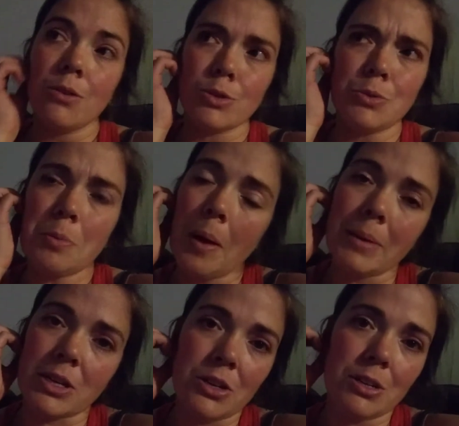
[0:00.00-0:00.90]
which we
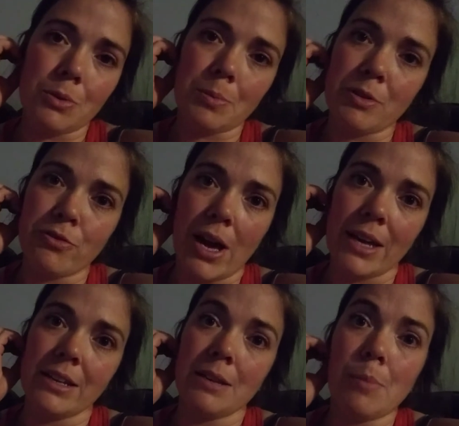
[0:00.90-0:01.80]
probably could. It would be
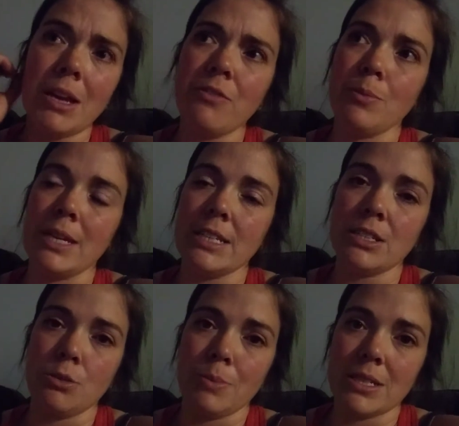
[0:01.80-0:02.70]
fine. It might even be
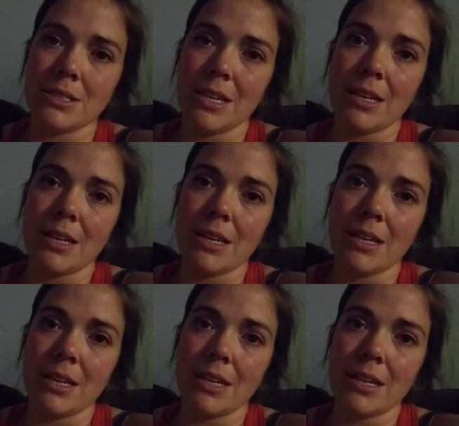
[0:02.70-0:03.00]
easier because,